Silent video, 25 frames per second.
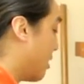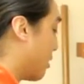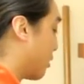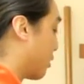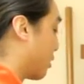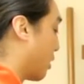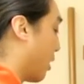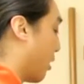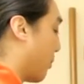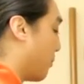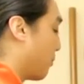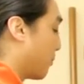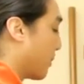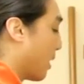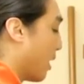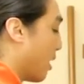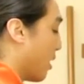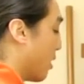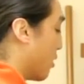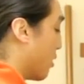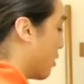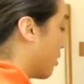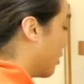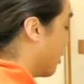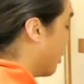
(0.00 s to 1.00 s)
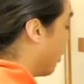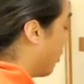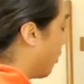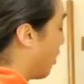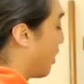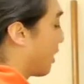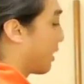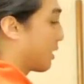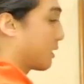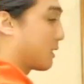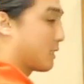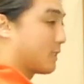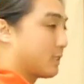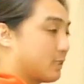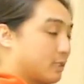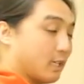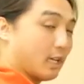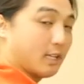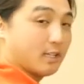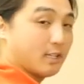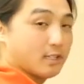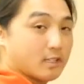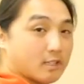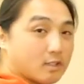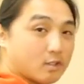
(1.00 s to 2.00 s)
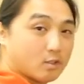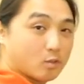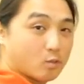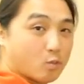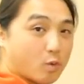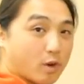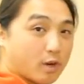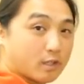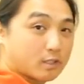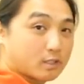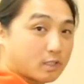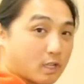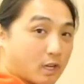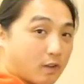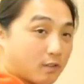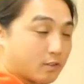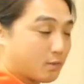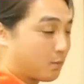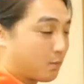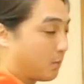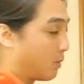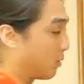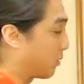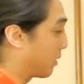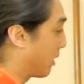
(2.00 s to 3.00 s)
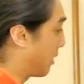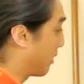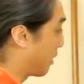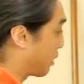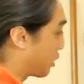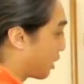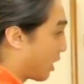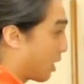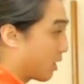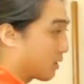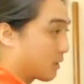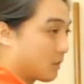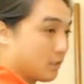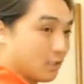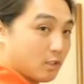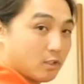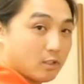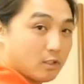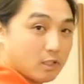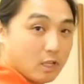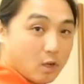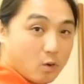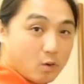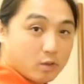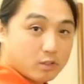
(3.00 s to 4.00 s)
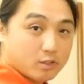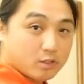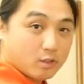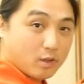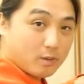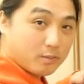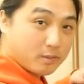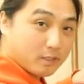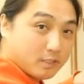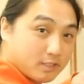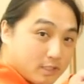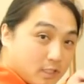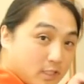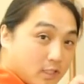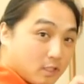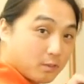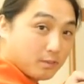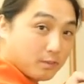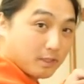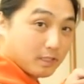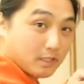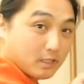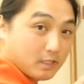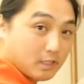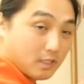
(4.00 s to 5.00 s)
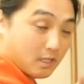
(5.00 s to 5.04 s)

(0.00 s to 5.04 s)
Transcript: So you want to sit where it's comfortable. Now the jump is a little lower, so I'm going to sit a little bit